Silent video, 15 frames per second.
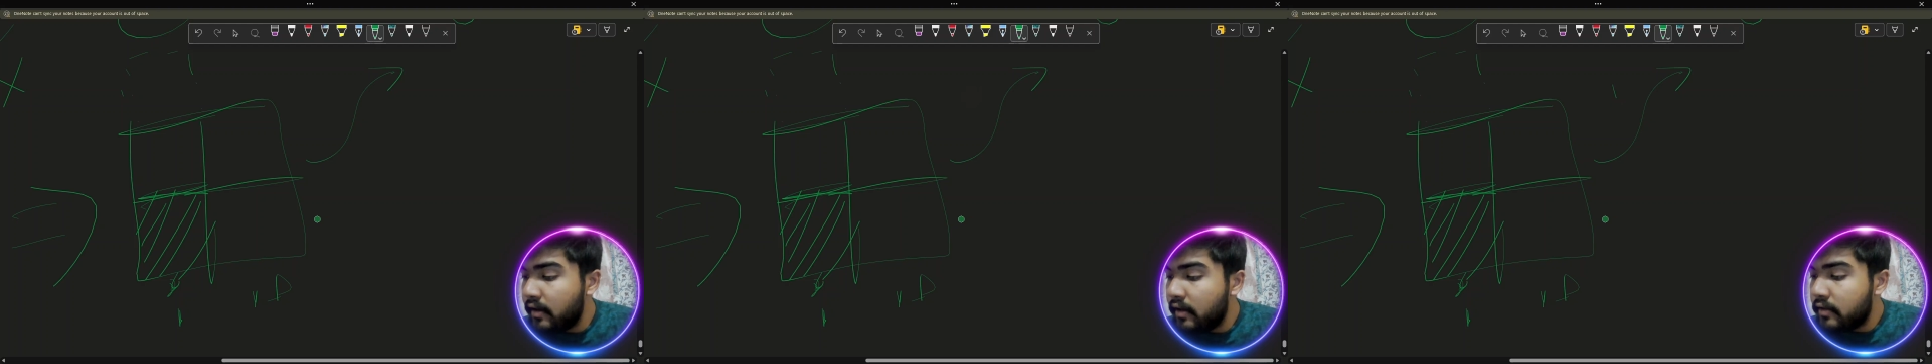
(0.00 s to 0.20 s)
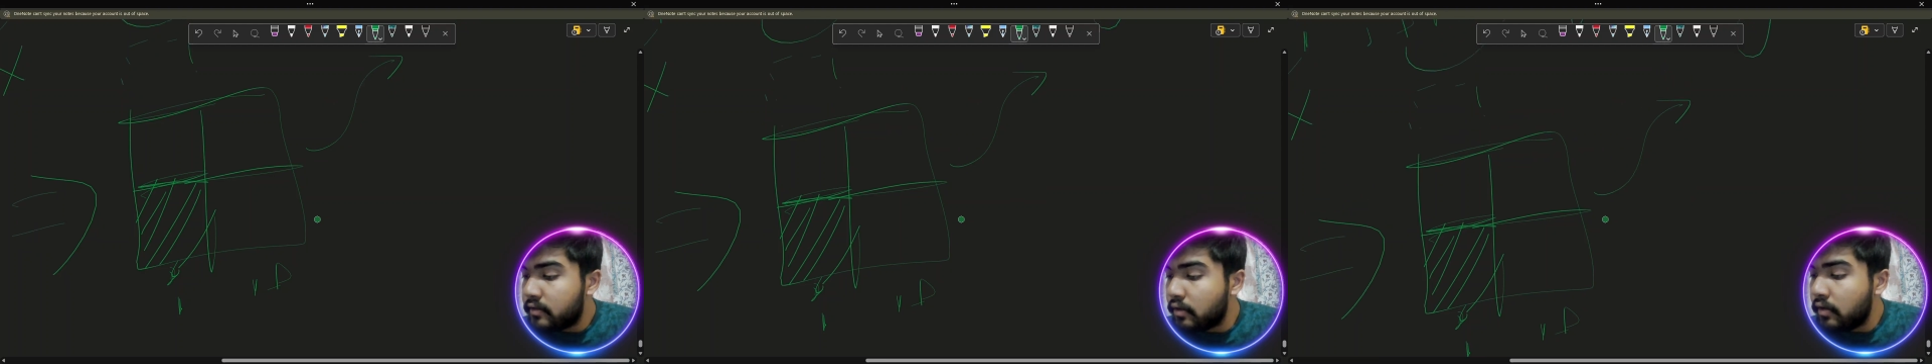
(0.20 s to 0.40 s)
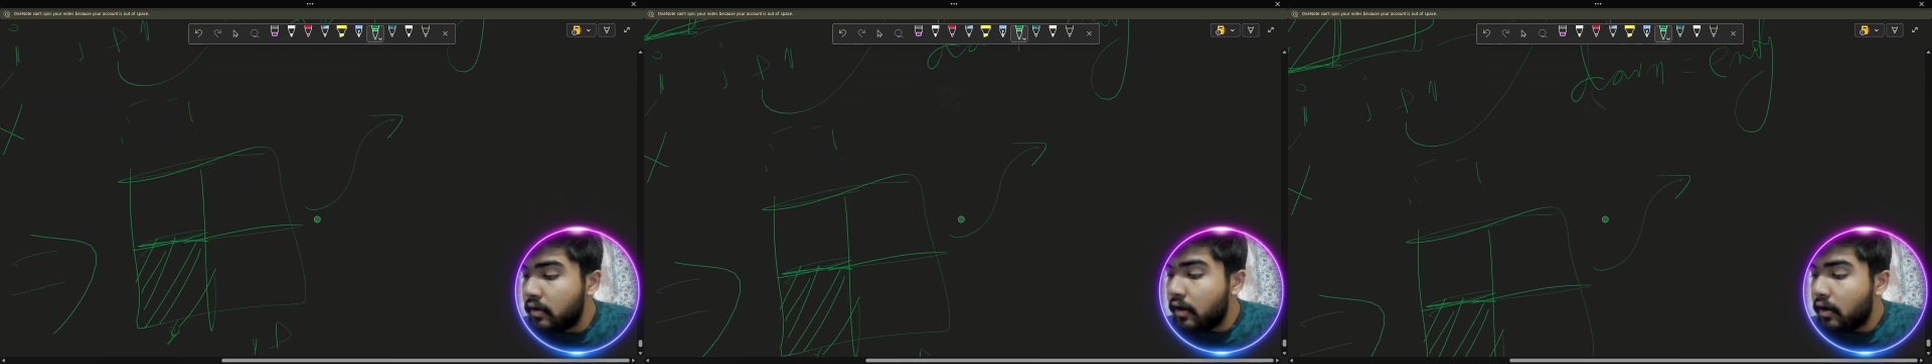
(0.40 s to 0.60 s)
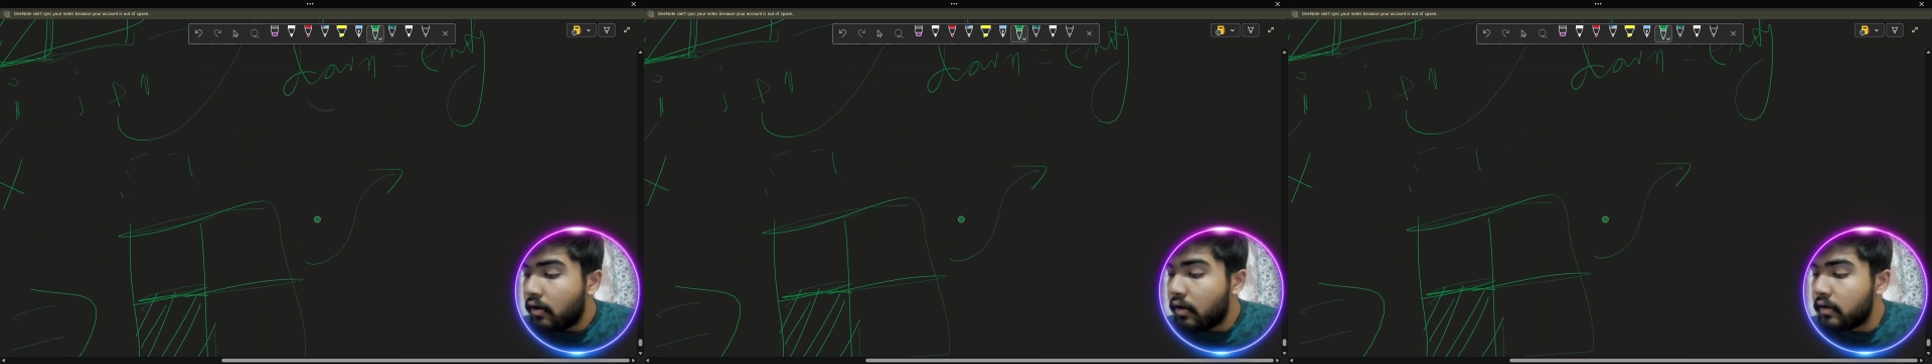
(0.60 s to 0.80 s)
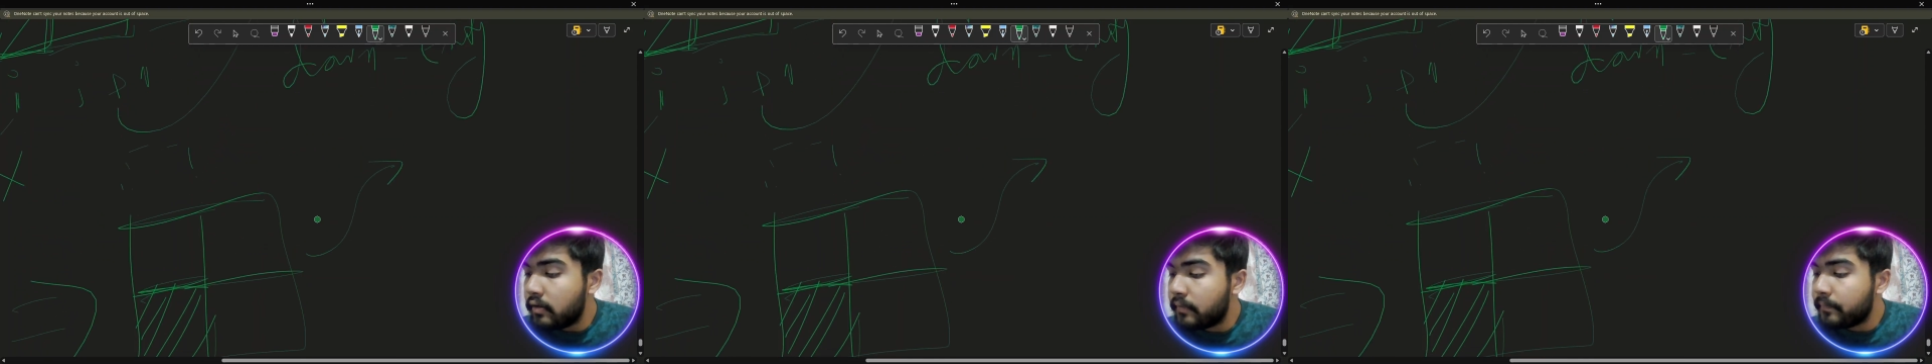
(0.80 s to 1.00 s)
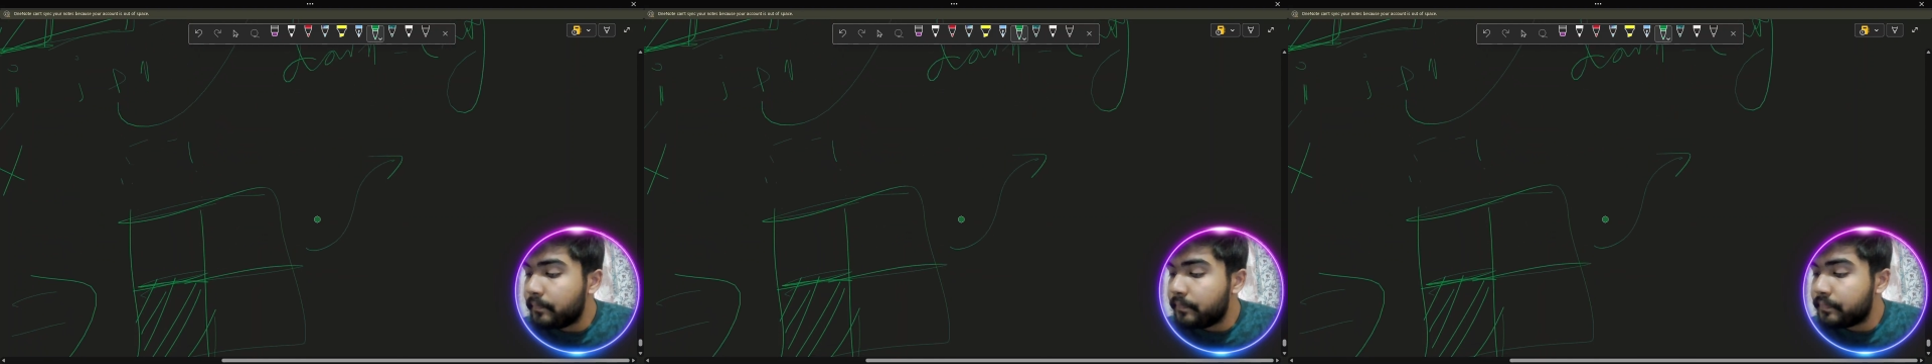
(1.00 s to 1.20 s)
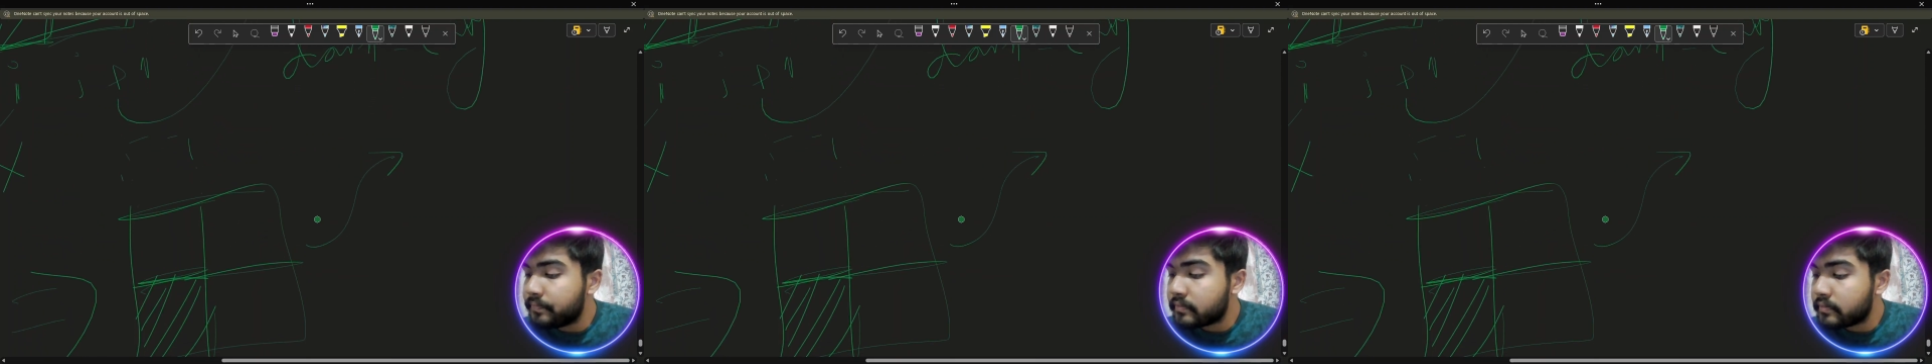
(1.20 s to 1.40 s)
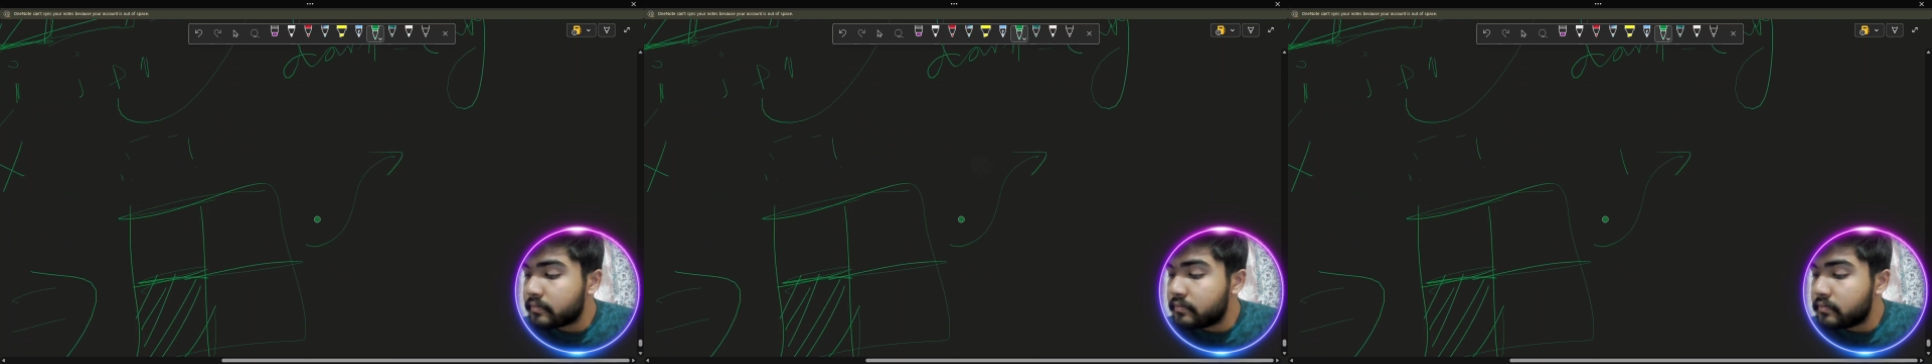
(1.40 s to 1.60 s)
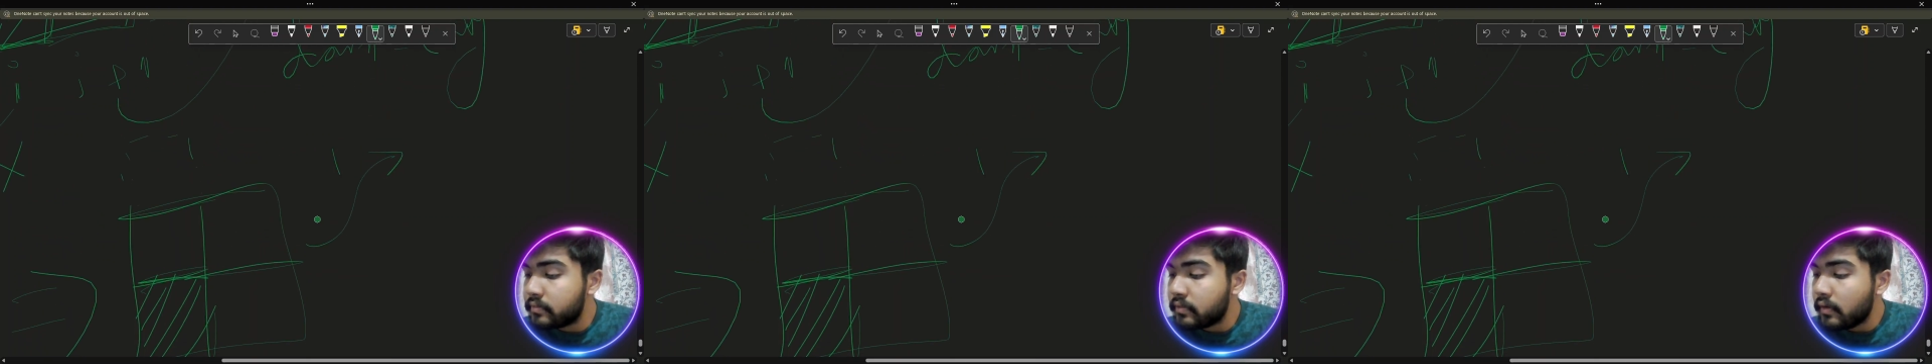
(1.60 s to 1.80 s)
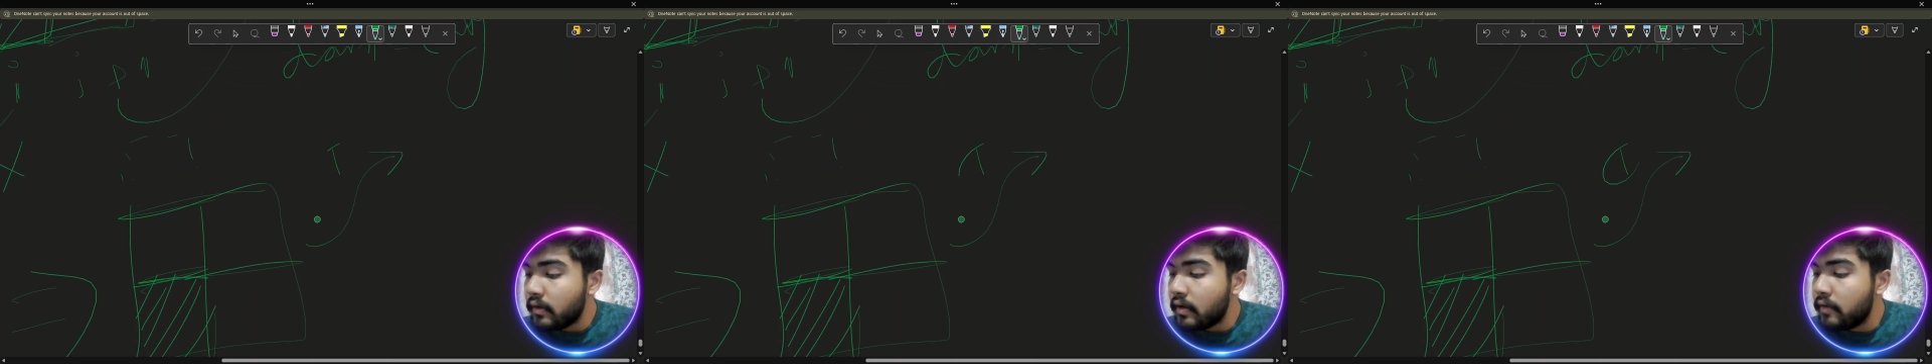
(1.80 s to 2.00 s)
So on
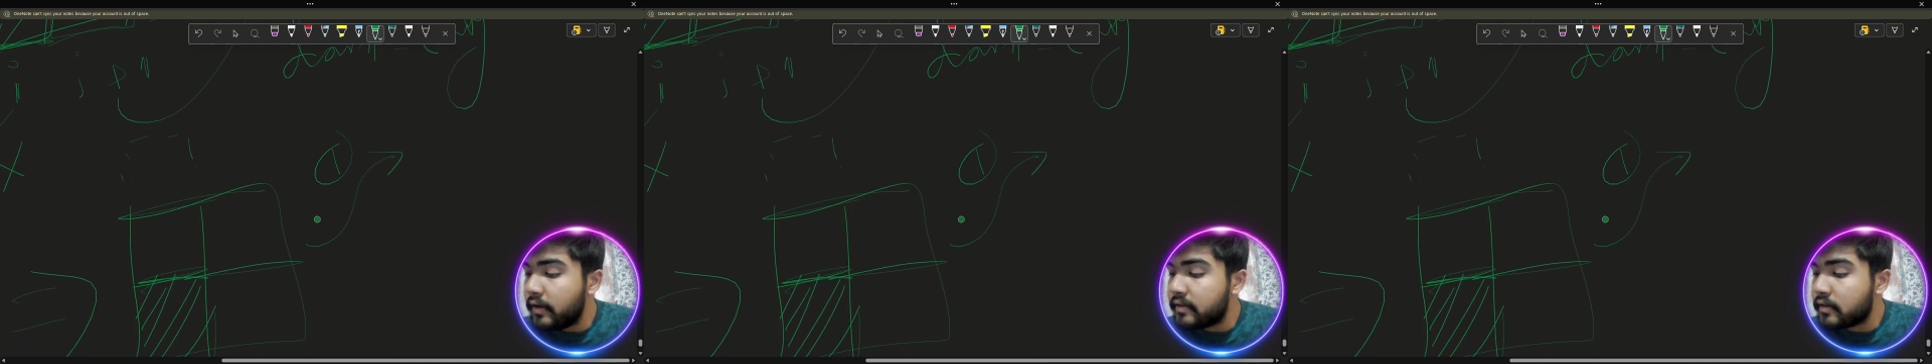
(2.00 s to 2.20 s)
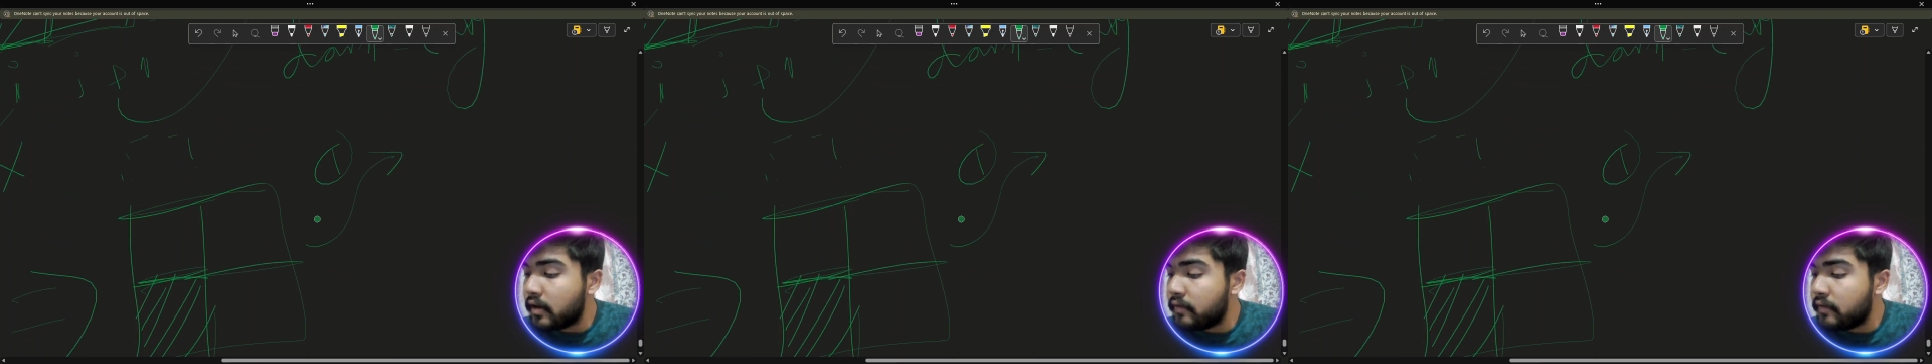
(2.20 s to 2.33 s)
first